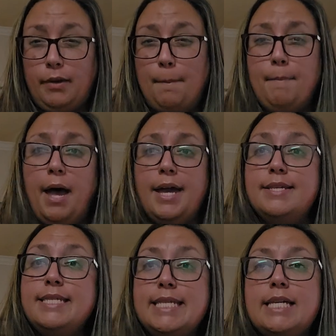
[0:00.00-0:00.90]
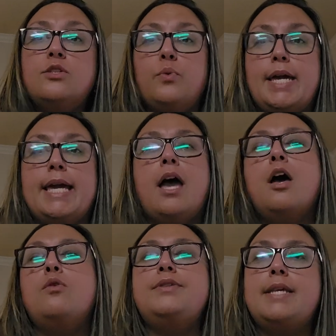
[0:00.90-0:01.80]
my six week
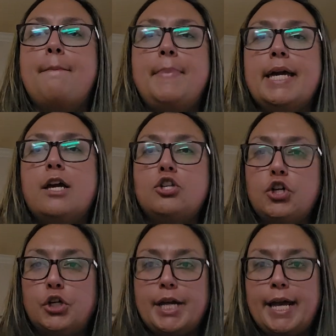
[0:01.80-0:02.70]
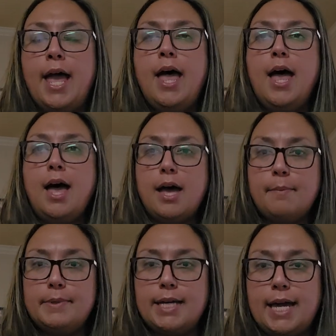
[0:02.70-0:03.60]
Ozempic journey
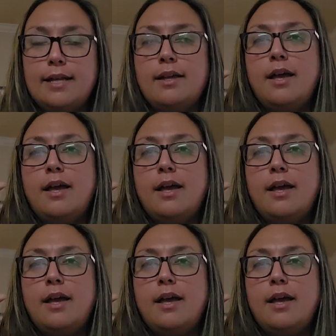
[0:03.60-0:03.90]
update.